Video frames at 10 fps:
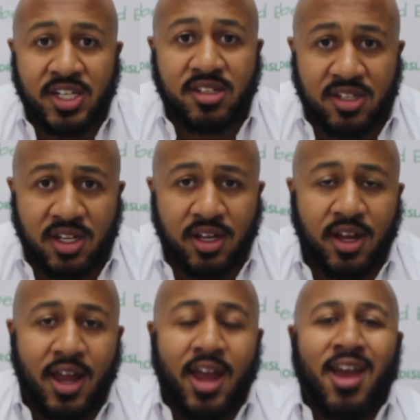TT.
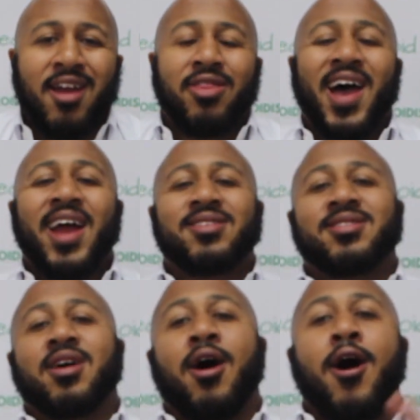
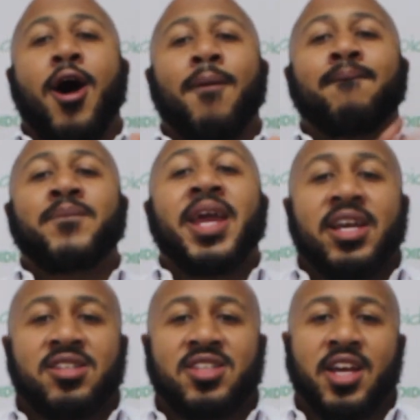That's
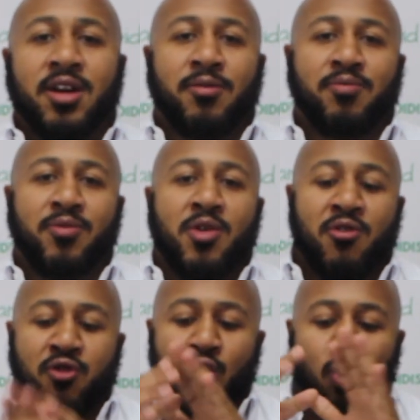amazing
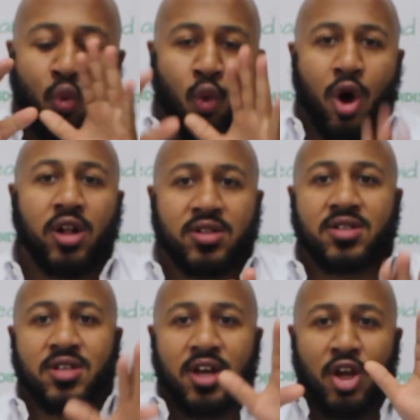for
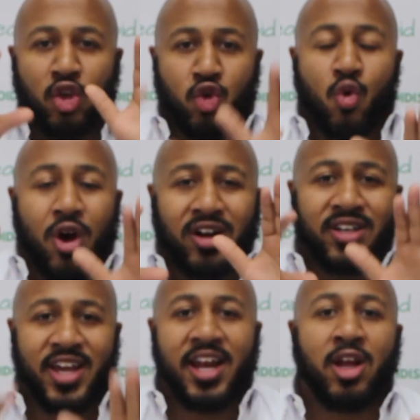what you
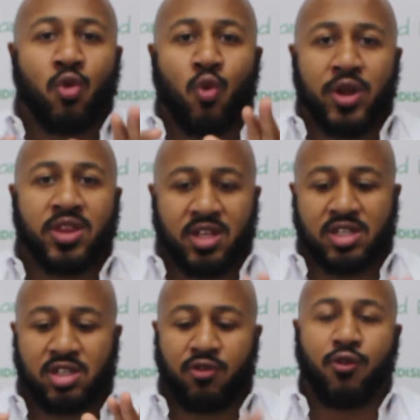are getting with
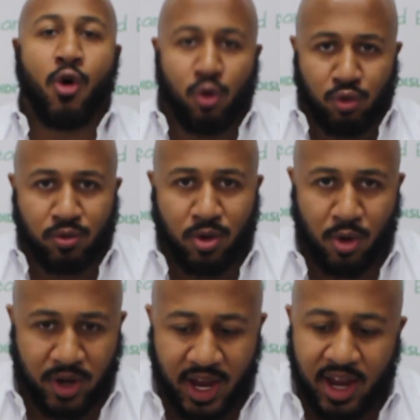this phone,
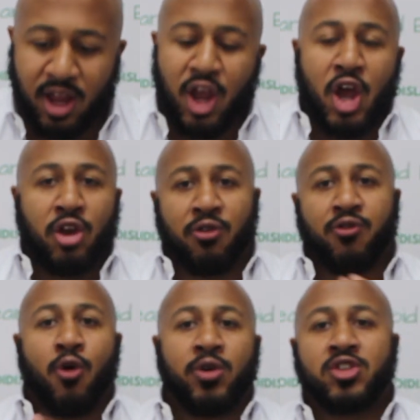okay? The
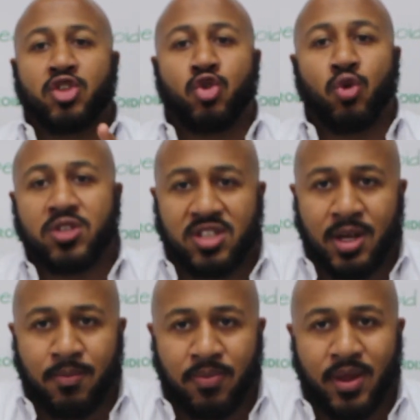phone is dual
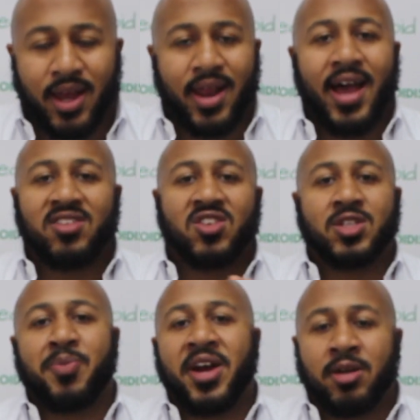SIM. It has
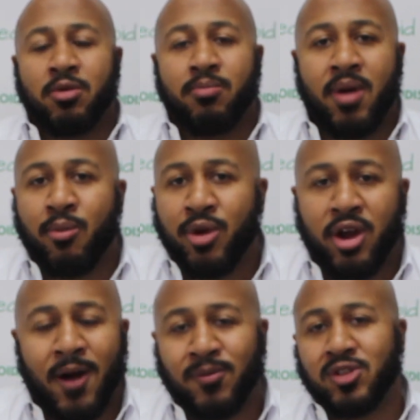expandable
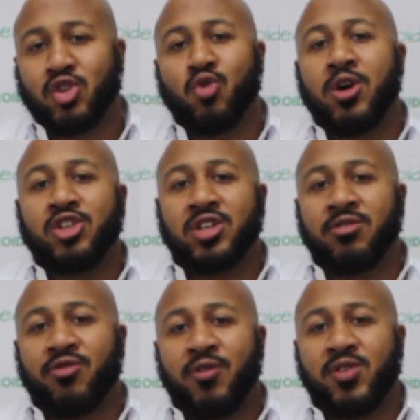memory up to
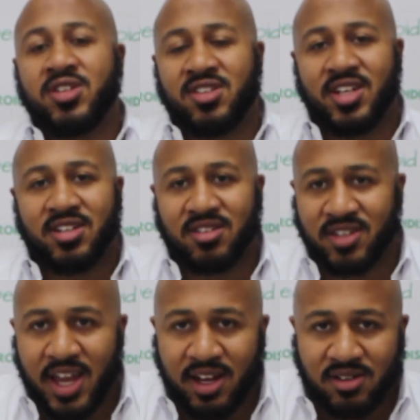256
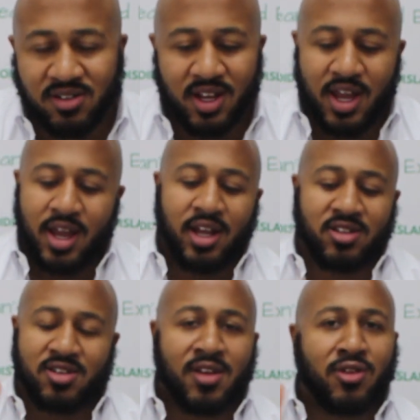gigs.
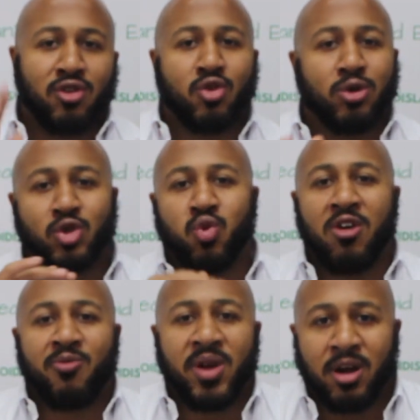It's got the dual
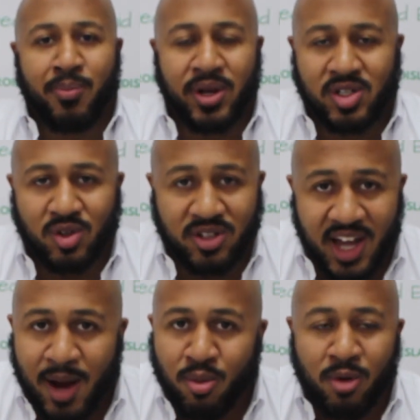12 megapixel
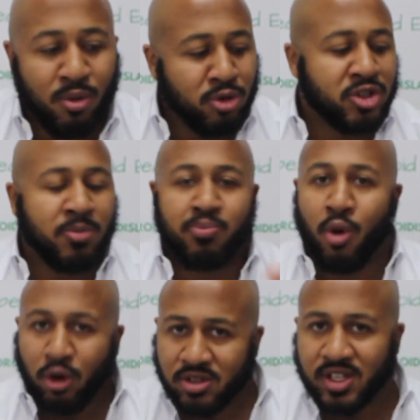camera. Most
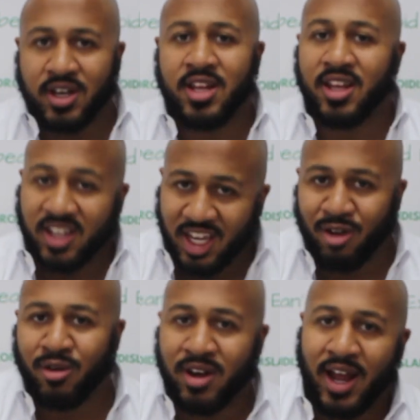importantly, the
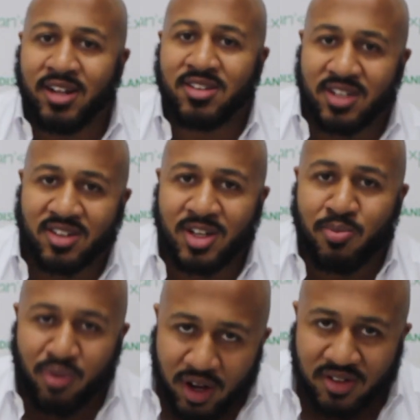Kirin 960
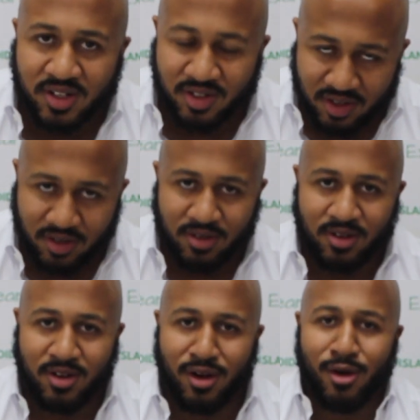processor.
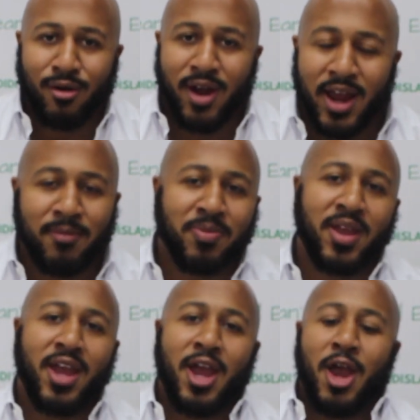All right,
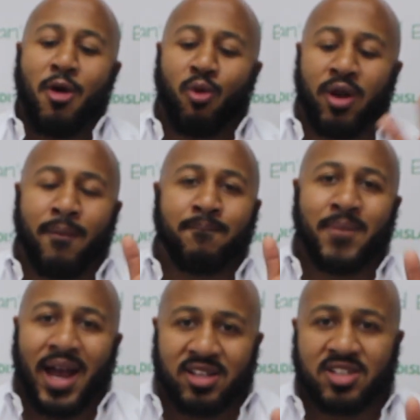with a
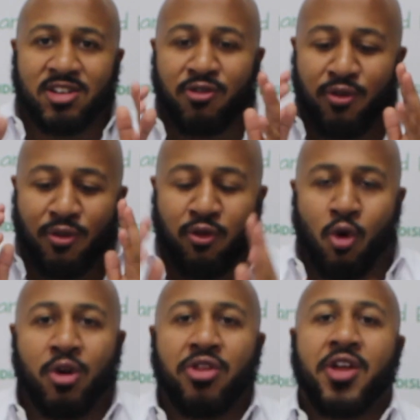massive
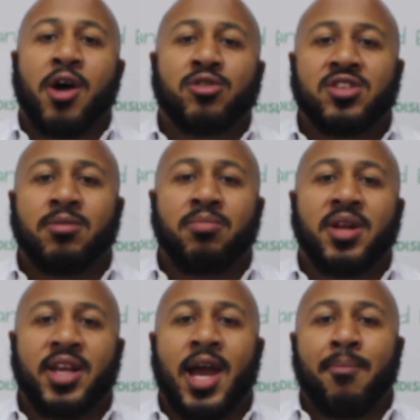4,000
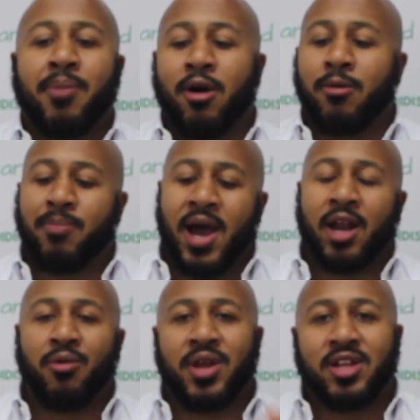milliamp hour
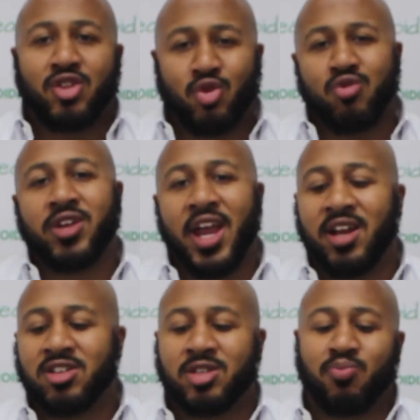battery,
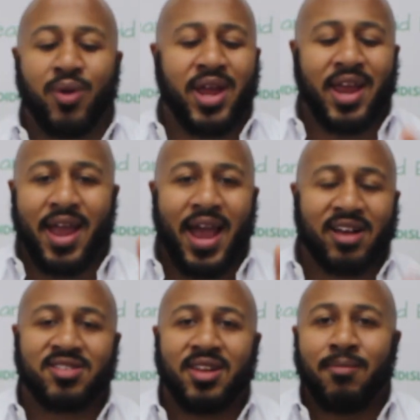2K display,
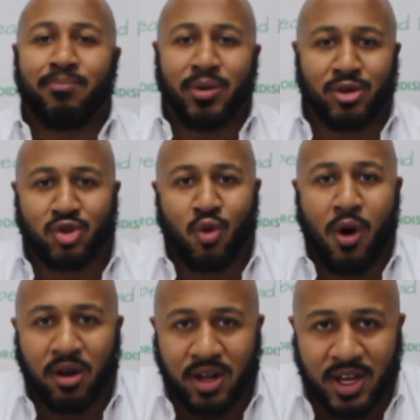excellent build
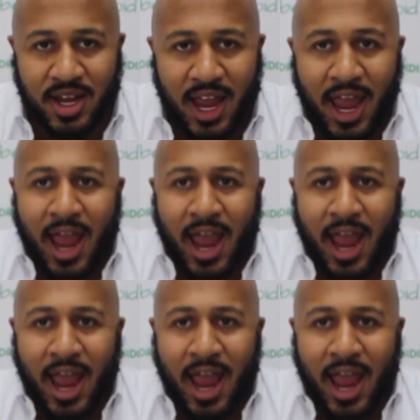quality,